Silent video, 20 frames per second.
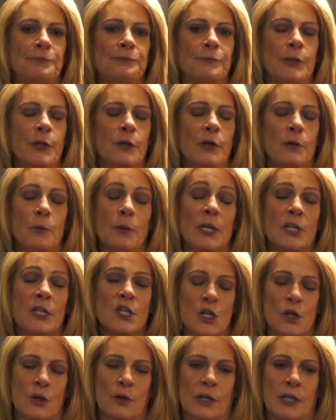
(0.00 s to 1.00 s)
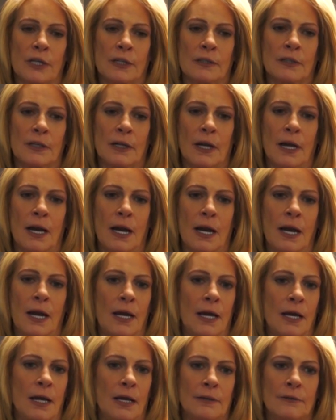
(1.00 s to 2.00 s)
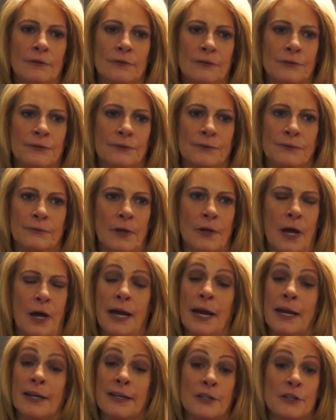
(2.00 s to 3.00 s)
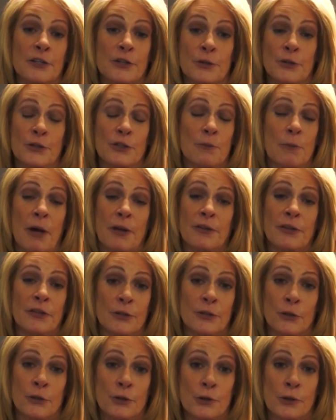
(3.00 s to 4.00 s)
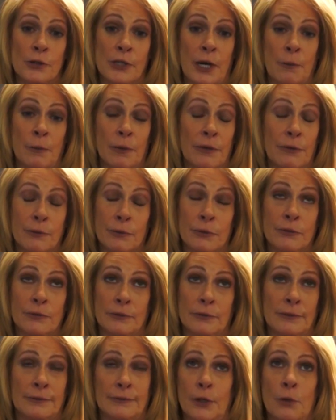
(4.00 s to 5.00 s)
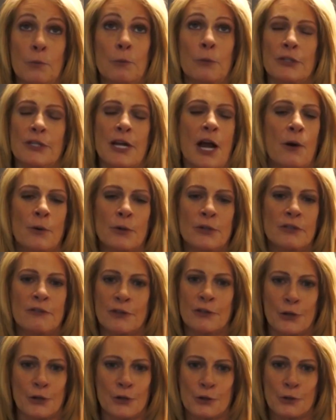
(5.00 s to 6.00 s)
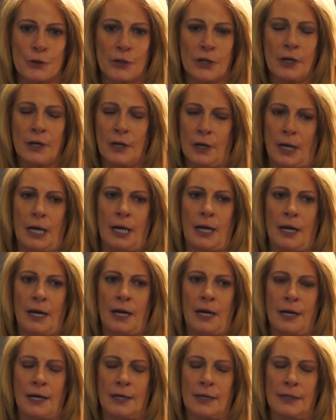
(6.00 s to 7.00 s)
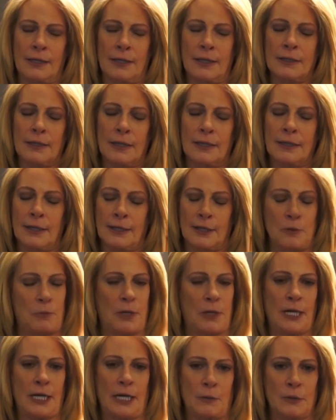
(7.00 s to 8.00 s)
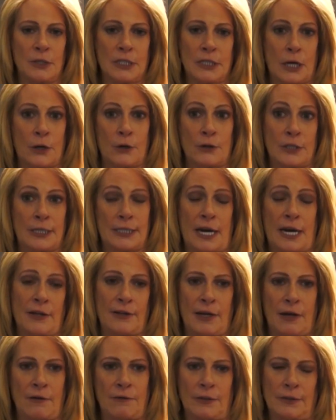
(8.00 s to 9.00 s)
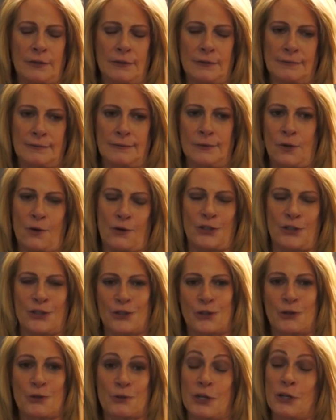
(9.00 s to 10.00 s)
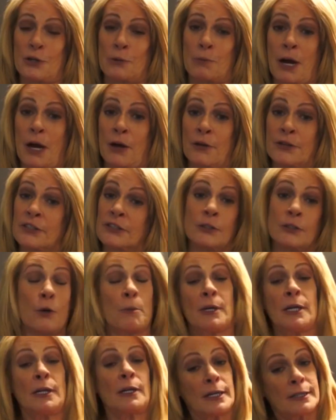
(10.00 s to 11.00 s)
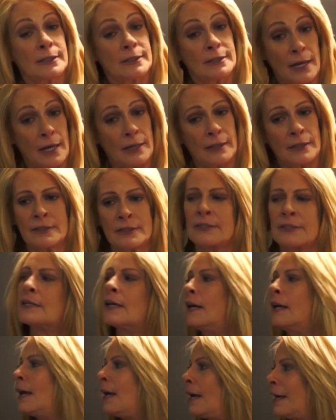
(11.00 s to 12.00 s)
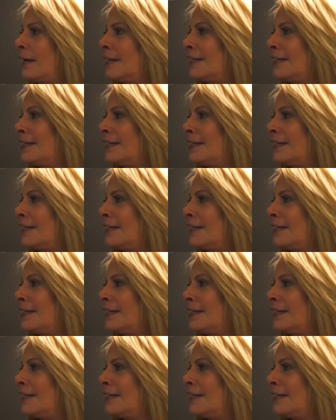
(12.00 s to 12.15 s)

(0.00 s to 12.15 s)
very reassuring. And I had concerns about the surgery. I went through numerous hours of surgery. And I think, like anybody, I was scared to death having all the surgery in your mouth, because nobody likes dentists.